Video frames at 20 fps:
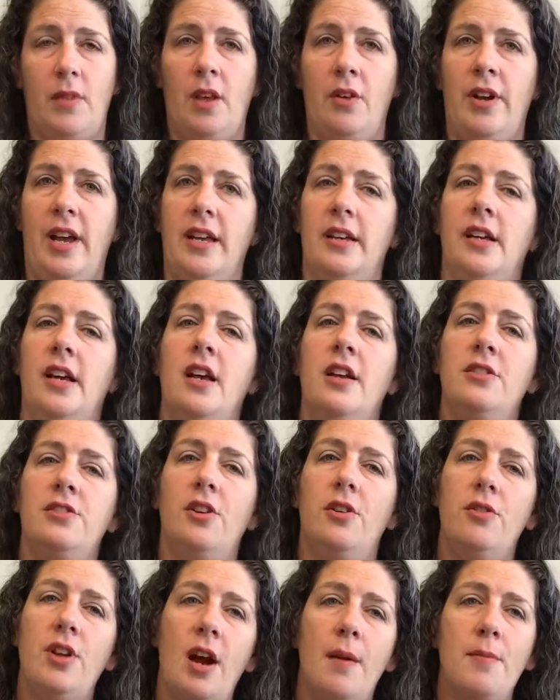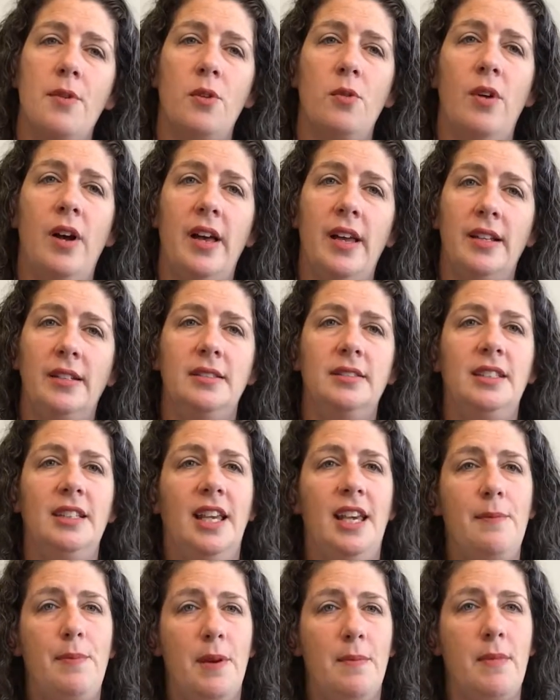Okay, so number one to
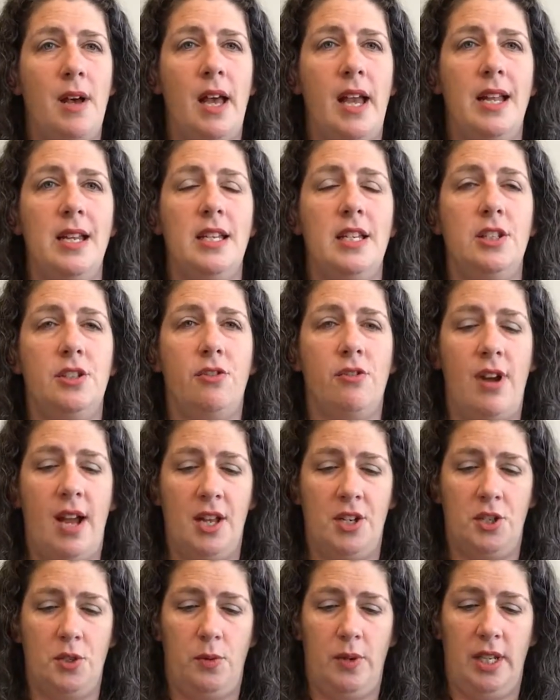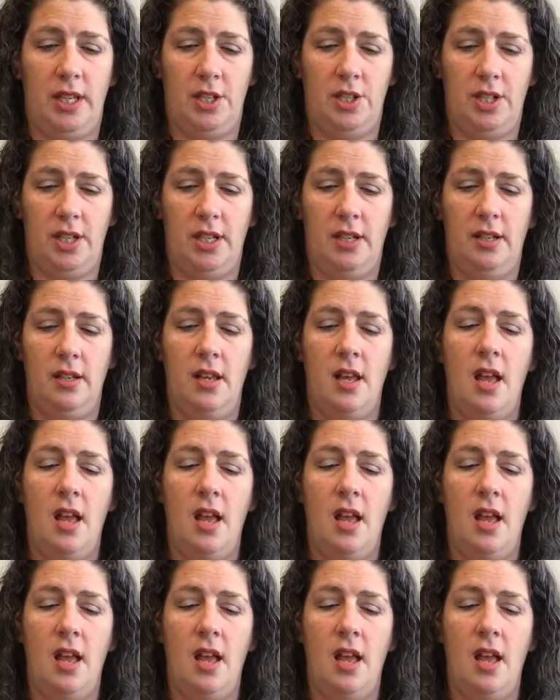keep in mind is graduation.